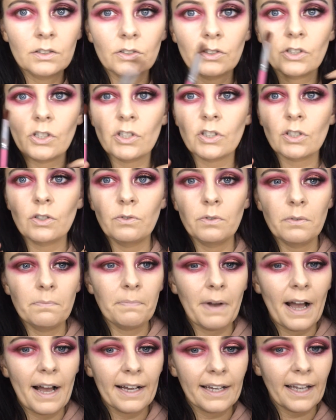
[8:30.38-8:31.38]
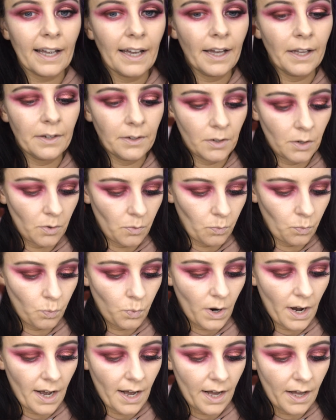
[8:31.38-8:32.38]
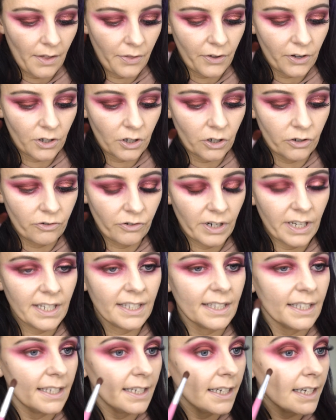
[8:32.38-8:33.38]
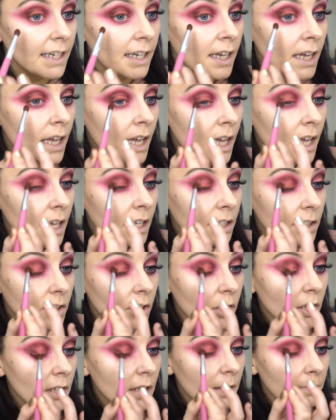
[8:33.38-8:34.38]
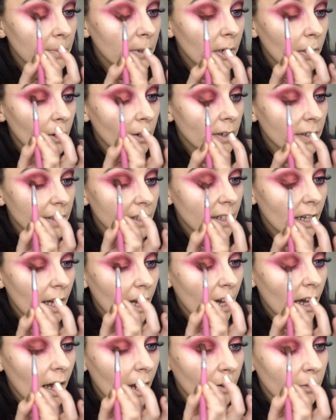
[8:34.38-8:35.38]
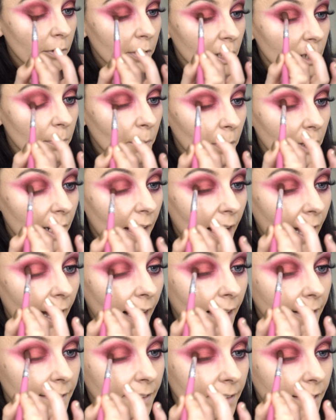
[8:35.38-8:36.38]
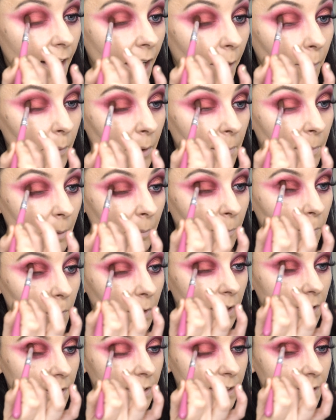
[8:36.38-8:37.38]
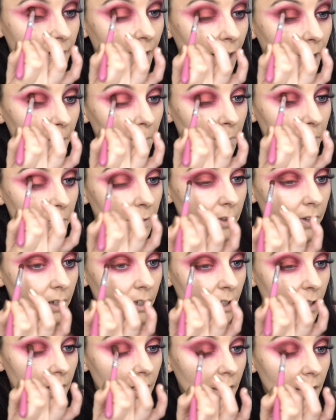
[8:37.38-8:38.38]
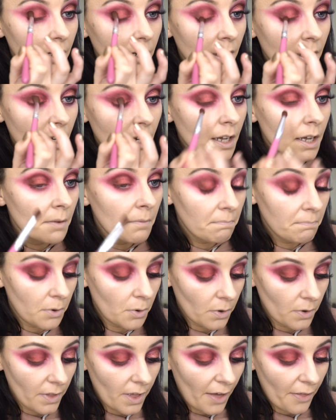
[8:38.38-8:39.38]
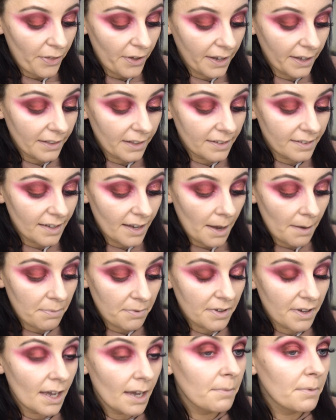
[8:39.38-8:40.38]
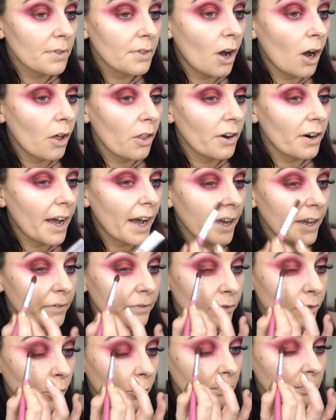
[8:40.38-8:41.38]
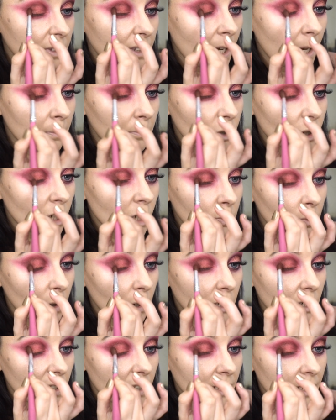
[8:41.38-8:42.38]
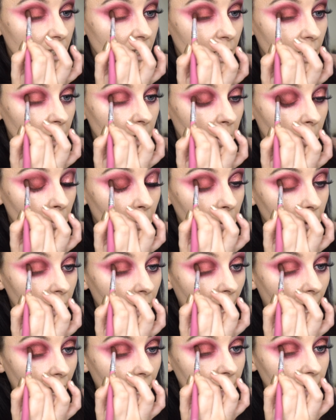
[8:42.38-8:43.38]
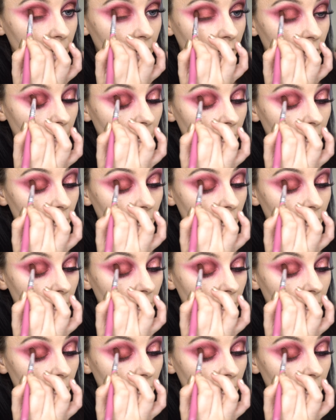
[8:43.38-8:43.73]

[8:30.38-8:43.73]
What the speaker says: Just going back in with Crazy, just because I really want to add that wee bit more depth here, but I think the depth came in the other eye from Temptress, which is the black